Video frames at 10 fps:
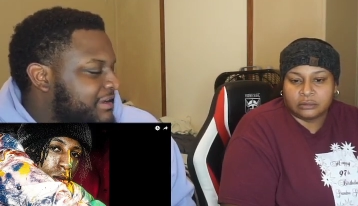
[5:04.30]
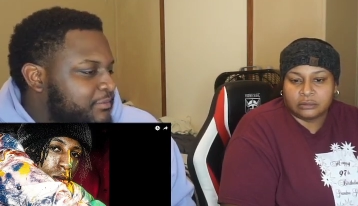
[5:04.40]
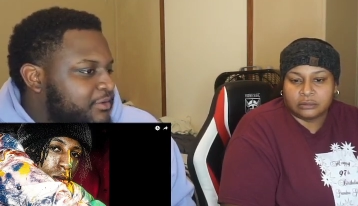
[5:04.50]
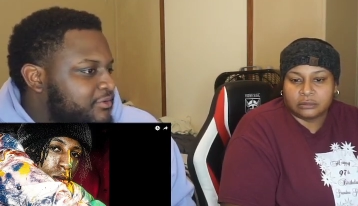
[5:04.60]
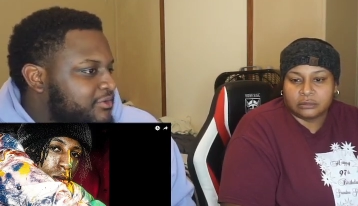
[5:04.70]

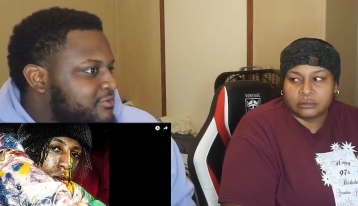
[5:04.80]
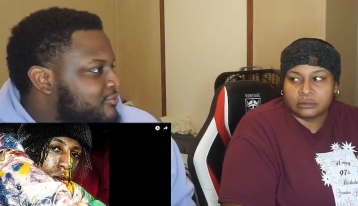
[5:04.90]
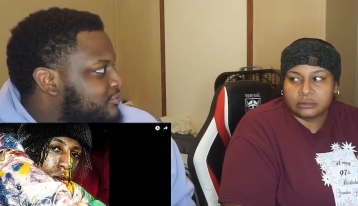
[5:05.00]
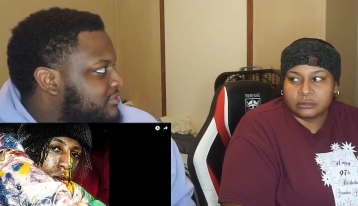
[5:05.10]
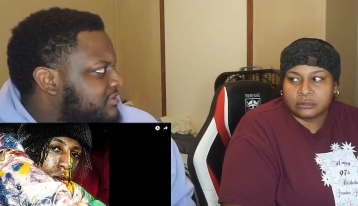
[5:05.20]
Speaker 1: like, bro,
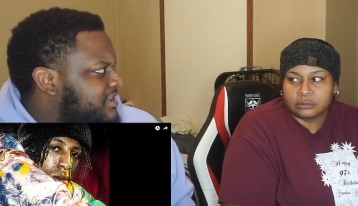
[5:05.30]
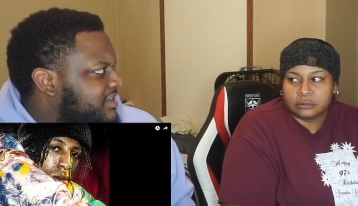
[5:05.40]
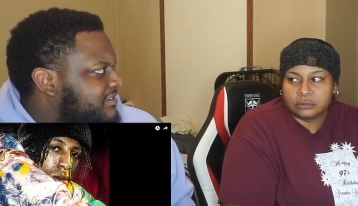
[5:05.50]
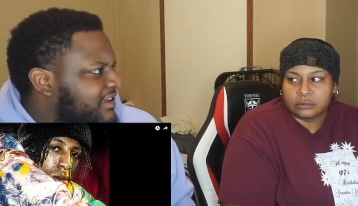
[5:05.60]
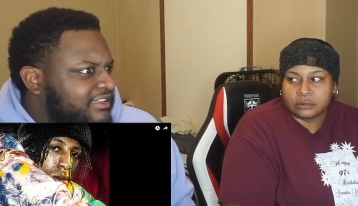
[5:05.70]
you
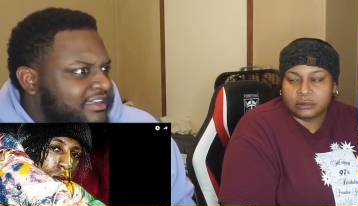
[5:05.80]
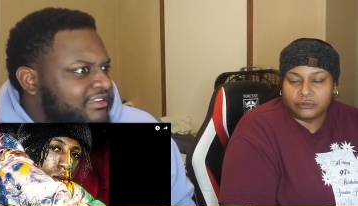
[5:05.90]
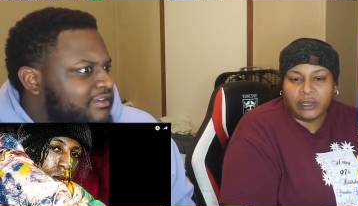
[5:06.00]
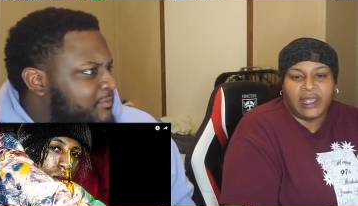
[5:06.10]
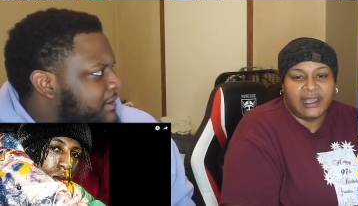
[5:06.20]
did the same
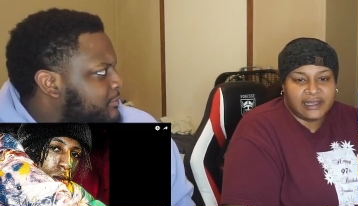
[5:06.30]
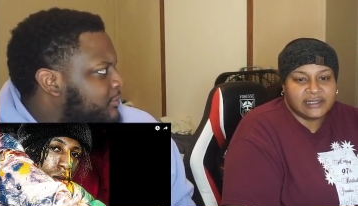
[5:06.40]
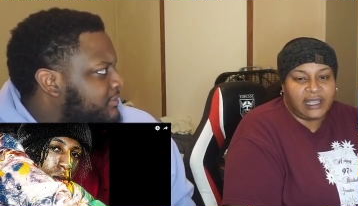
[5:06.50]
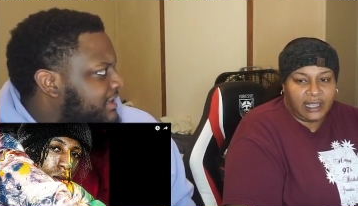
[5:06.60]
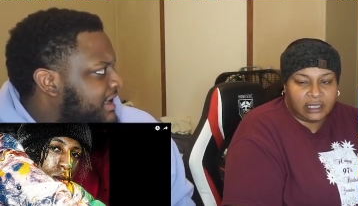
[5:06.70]
thing to
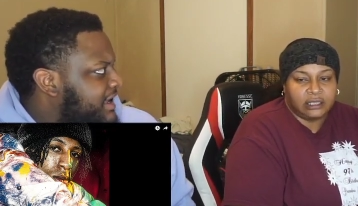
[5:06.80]
people exactly.